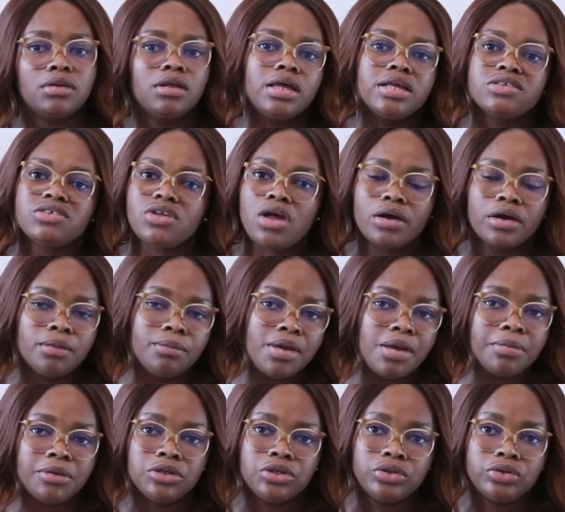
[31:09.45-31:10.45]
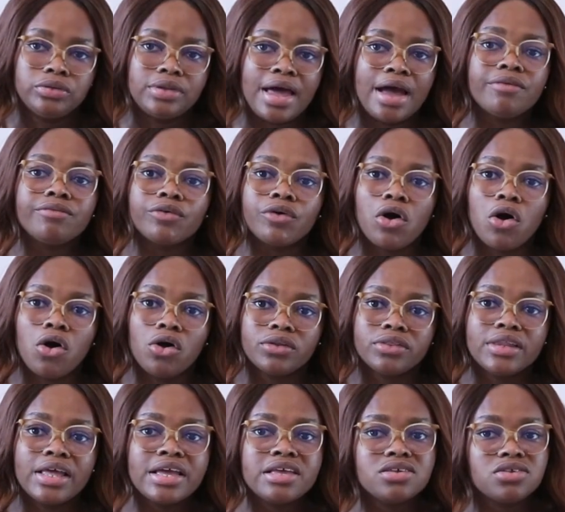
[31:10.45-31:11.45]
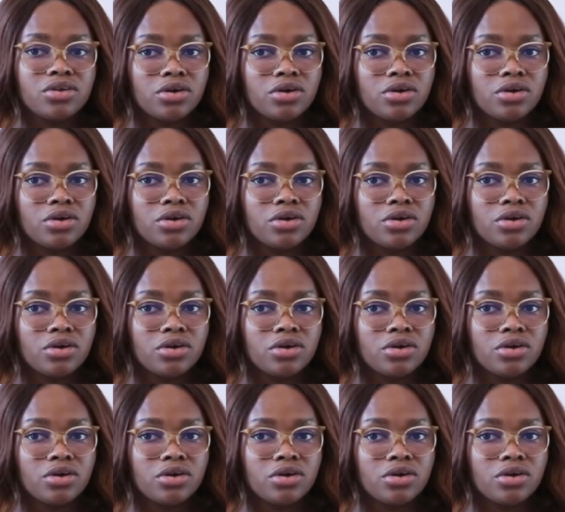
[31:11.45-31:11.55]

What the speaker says: It's not going to be able to do that for all things.